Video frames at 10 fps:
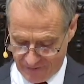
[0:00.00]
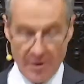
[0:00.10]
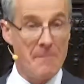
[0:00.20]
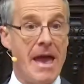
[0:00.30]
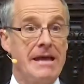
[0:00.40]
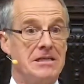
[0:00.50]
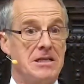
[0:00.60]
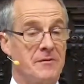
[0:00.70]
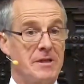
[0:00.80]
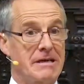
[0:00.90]
repent,
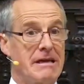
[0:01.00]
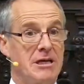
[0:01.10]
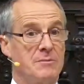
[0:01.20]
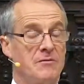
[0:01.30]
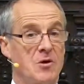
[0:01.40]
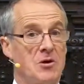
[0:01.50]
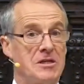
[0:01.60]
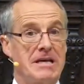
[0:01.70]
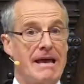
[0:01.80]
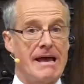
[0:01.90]
for the kingdom of God
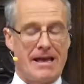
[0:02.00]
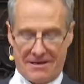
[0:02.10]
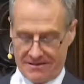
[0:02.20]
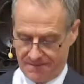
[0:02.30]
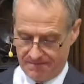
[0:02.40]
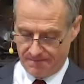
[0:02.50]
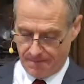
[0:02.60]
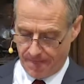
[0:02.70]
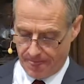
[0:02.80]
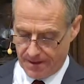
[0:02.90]
is at hand.
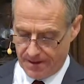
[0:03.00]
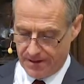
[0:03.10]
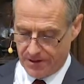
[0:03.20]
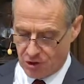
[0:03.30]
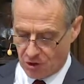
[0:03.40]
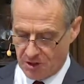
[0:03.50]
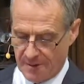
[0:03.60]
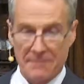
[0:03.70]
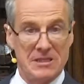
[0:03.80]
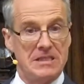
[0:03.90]
John the
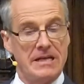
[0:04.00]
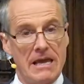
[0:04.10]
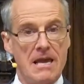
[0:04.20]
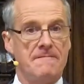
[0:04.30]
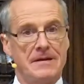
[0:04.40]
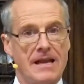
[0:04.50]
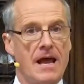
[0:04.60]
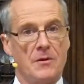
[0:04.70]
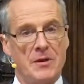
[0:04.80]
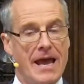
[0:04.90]
Baptist, even
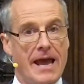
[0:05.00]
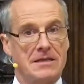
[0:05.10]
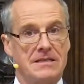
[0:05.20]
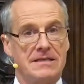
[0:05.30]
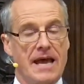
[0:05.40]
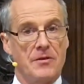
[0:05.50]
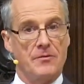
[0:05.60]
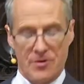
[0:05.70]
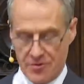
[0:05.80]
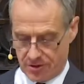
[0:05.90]
now the axe is at the
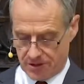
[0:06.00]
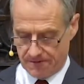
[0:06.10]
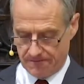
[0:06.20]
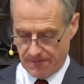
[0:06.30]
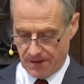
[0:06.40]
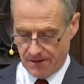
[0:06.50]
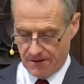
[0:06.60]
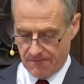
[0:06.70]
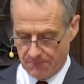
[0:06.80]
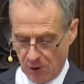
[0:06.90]
root.
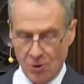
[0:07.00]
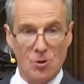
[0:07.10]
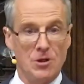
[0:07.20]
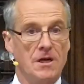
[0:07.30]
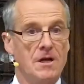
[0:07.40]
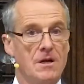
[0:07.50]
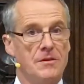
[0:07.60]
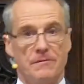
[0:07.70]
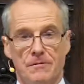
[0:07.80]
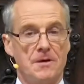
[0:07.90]
Paul,
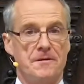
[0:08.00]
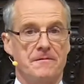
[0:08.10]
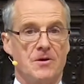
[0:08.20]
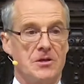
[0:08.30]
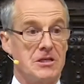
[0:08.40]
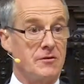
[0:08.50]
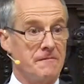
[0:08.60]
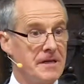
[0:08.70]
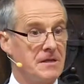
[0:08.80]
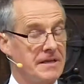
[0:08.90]
the wrath of God is
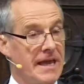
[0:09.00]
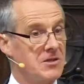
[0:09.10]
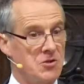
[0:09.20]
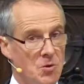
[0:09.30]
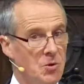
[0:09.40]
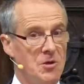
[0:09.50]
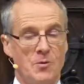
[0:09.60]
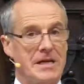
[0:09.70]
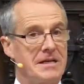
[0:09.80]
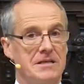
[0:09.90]
revealed against all the
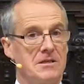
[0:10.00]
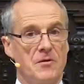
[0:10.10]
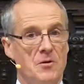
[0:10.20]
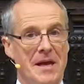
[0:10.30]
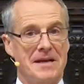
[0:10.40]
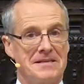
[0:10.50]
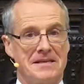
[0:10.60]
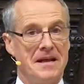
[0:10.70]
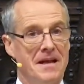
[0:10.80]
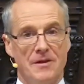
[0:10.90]
wickedness of
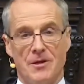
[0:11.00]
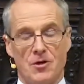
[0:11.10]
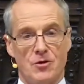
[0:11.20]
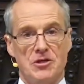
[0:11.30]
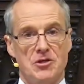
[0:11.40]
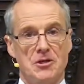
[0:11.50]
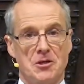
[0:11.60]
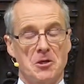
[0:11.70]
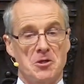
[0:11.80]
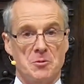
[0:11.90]
humanity. The Christian
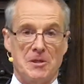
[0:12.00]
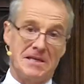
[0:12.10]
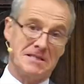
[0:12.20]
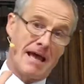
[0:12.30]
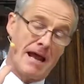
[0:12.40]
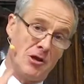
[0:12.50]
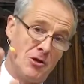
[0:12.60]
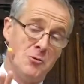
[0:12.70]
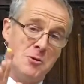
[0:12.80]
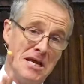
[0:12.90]
gospel is that
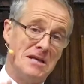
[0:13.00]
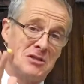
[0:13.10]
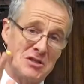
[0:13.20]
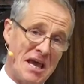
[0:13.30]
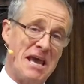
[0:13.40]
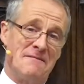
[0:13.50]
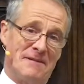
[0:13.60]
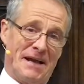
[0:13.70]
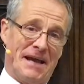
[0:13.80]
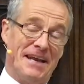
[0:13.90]
you need
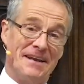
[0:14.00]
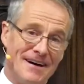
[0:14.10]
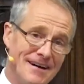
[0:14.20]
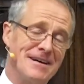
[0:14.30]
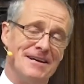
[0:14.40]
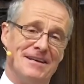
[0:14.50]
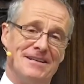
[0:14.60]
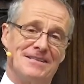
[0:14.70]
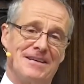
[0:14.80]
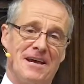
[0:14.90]
saving and I
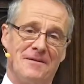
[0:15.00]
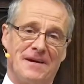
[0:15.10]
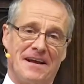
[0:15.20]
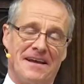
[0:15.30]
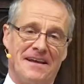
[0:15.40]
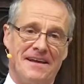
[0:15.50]
need saving.